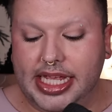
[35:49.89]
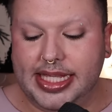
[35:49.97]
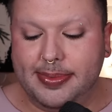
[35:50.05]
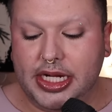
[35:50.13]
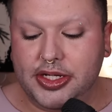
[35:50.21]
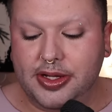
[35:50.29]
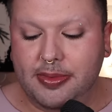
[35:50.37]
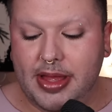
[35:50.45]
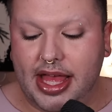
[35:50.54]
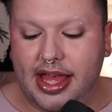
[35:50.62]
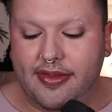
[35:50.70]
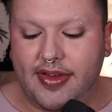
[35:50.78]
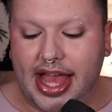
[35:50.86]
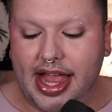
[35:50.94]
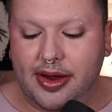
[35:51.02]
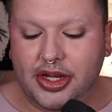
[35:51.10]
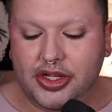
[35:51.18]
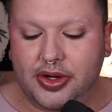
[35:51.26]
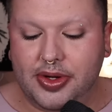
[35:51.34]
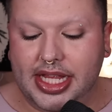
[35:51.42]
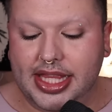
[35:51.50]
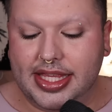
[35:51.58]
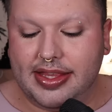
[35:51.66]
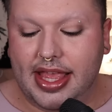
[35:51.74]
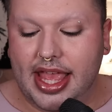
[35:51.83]
a spectrum of Irish
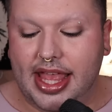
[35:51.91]
greens